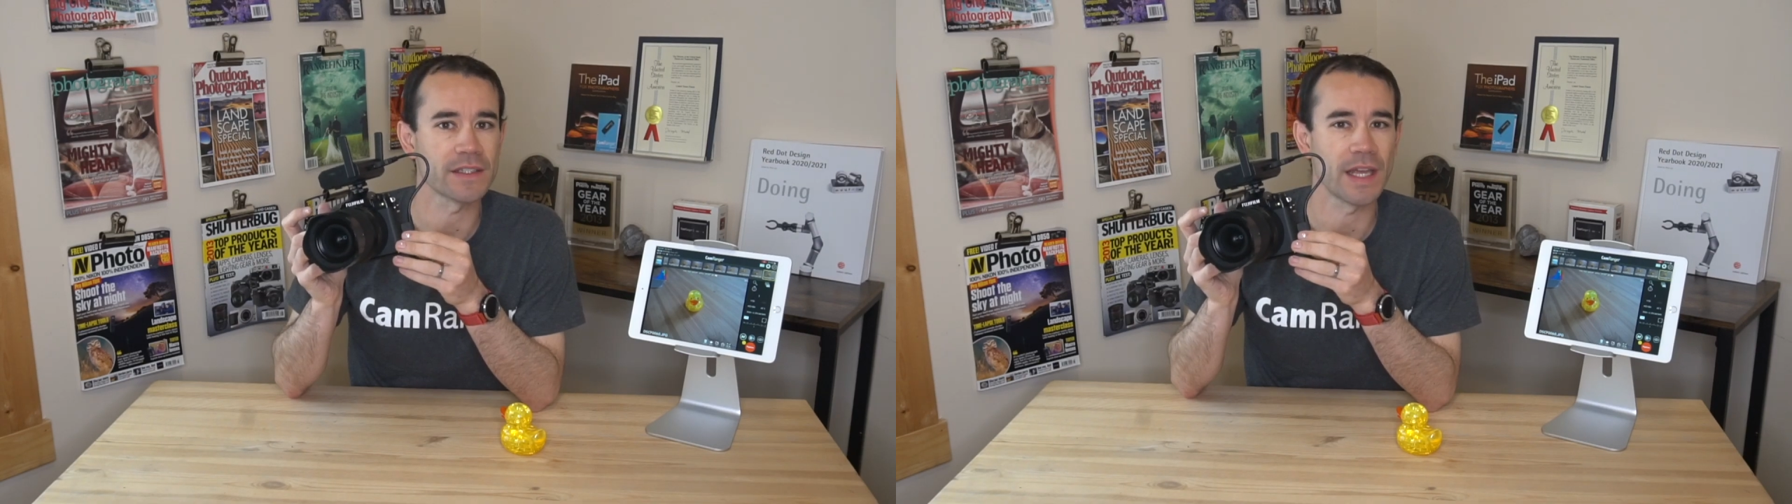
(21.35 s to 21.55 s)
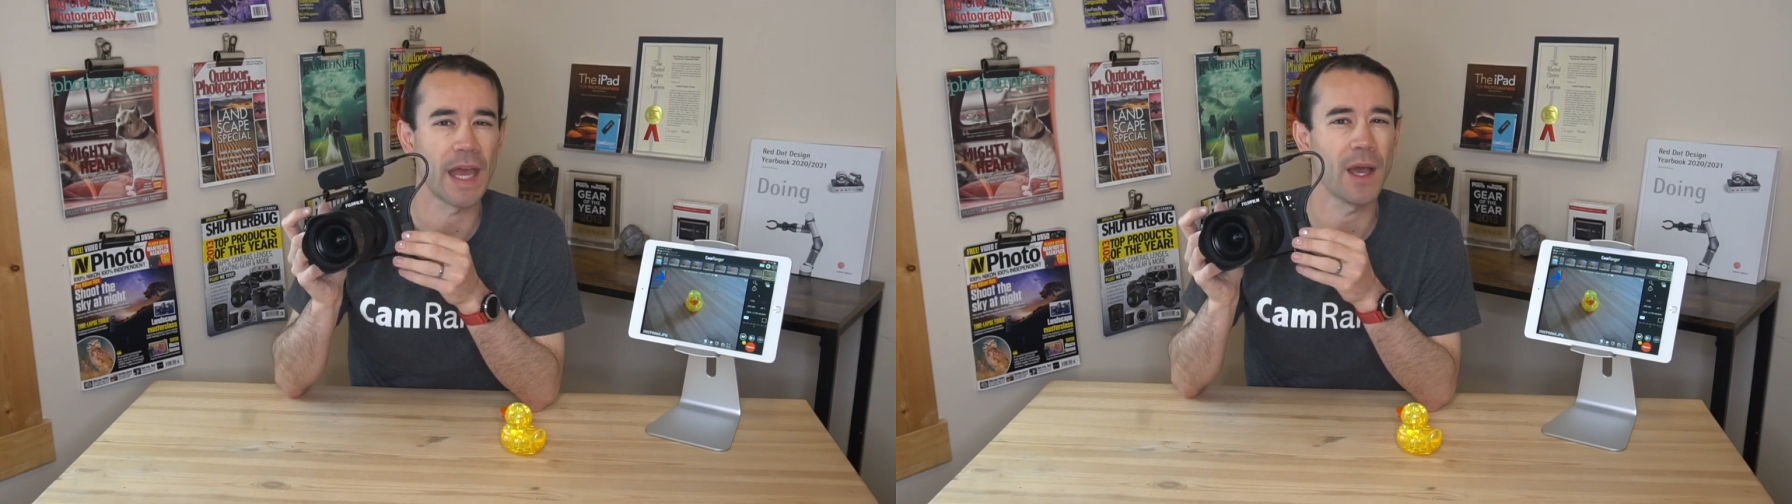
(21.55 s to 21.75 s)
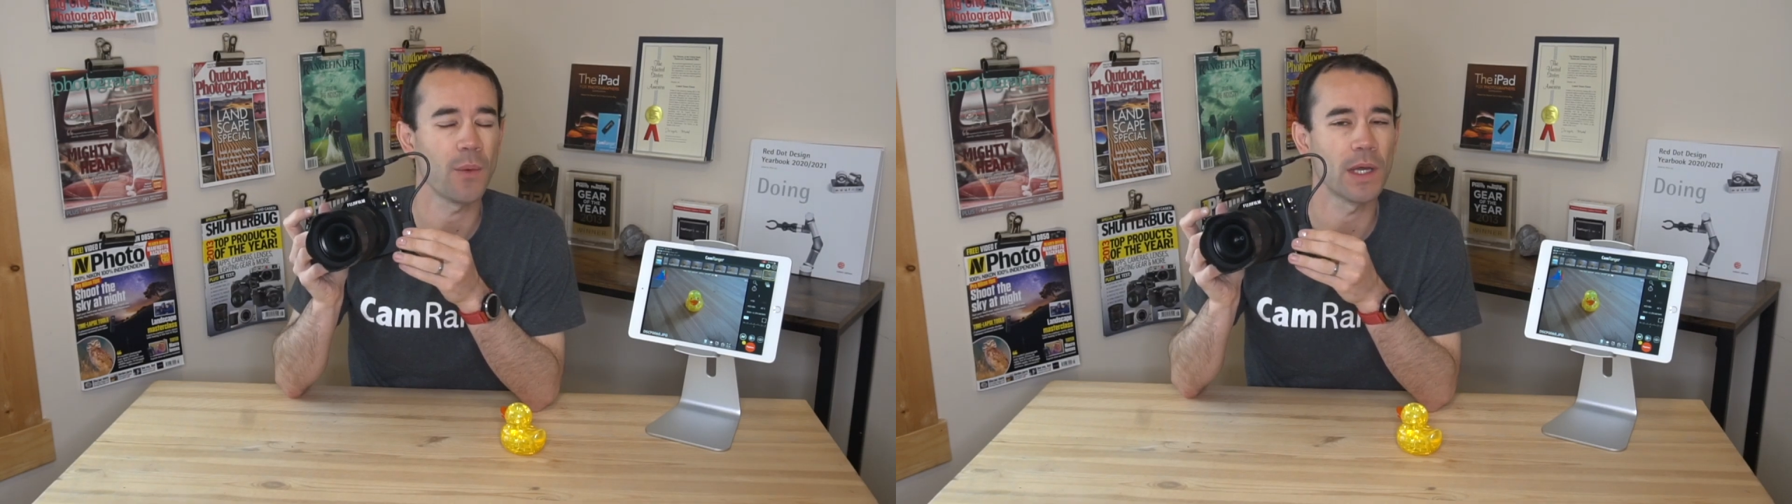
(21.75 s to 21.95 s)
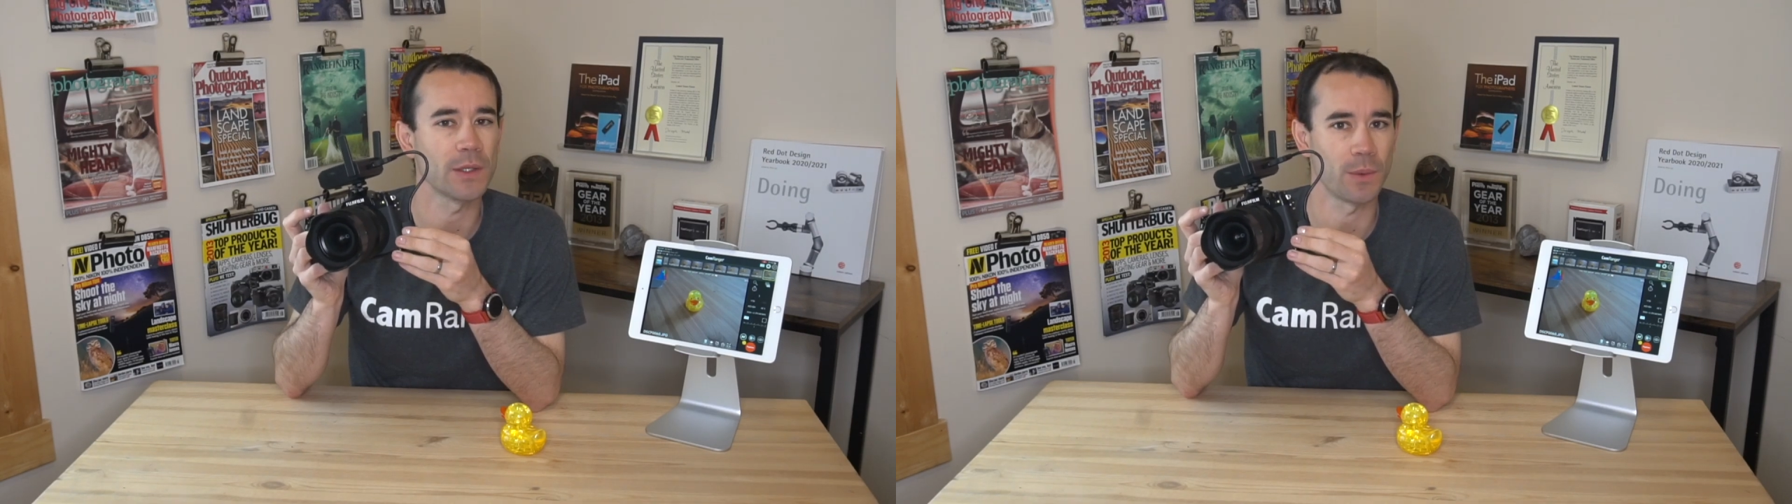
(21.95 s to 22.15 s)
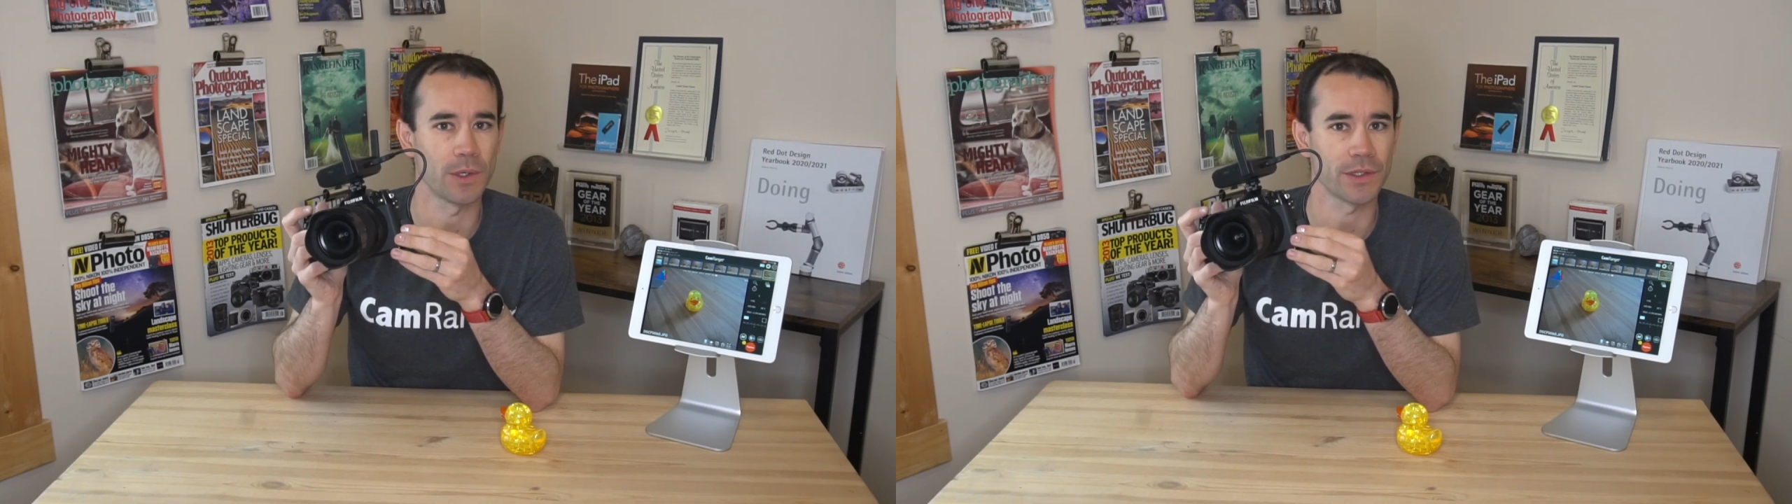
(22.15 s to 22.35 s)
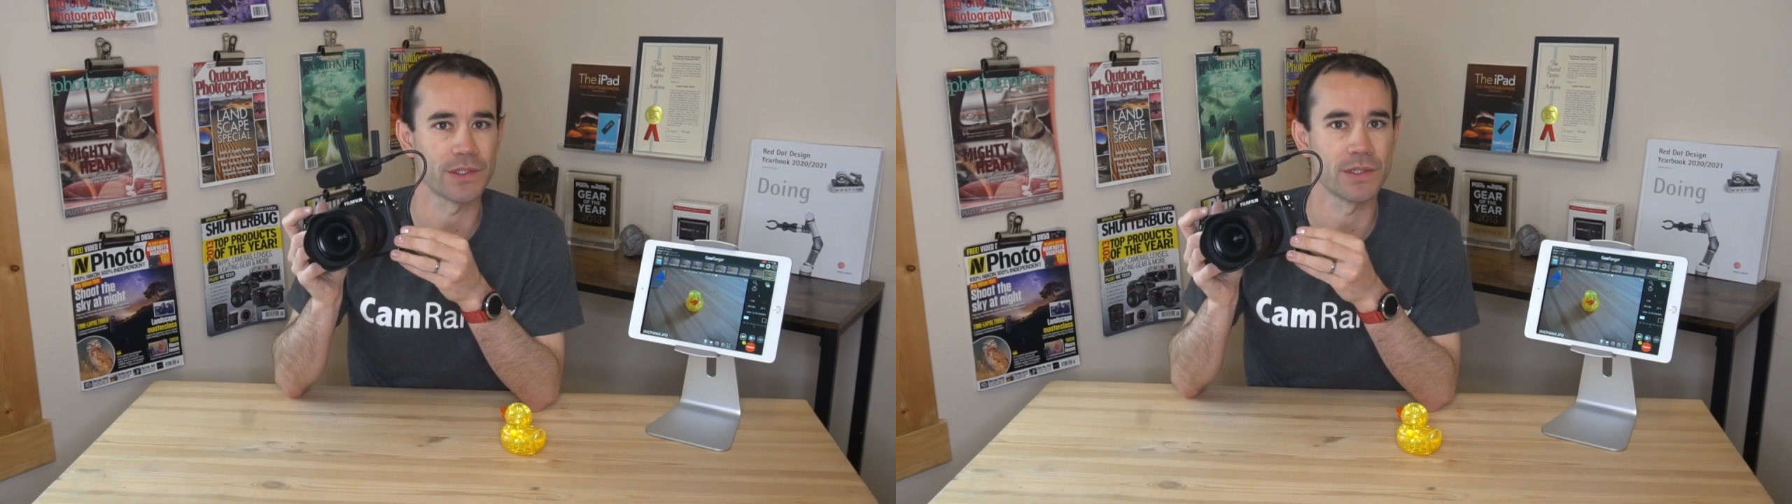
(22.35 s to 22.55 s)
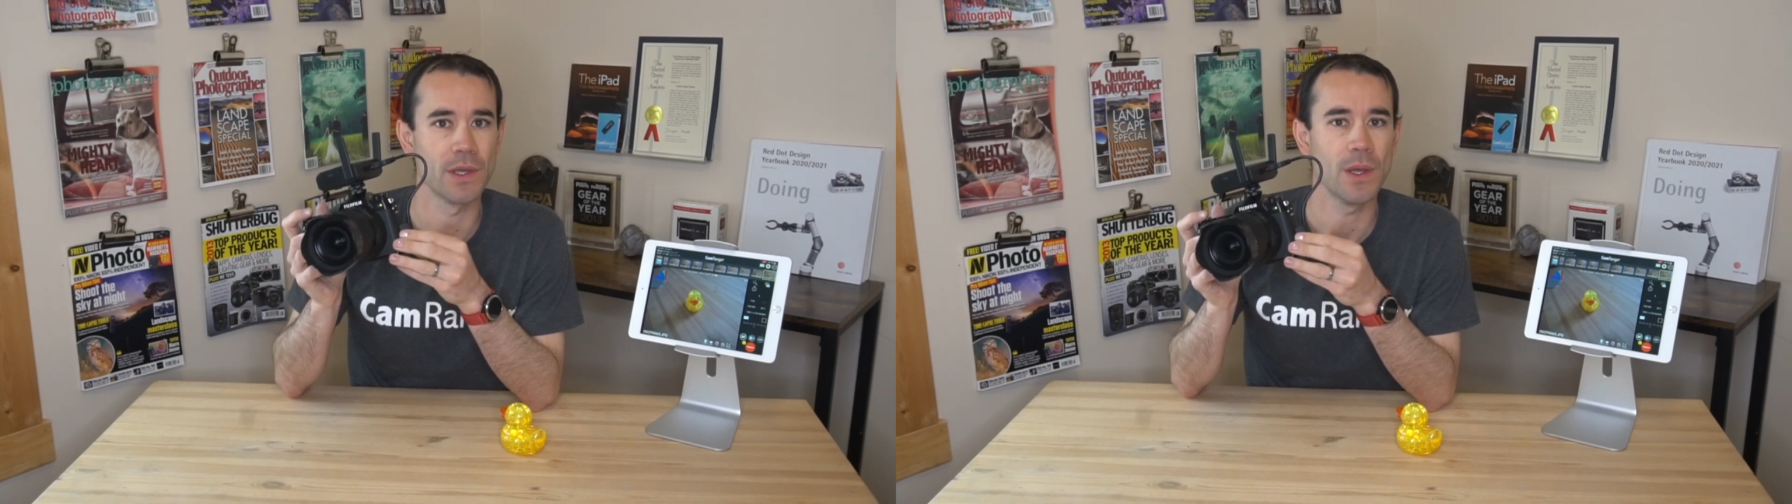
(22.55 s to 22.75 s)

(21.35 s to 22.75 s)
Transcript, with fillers: how well it works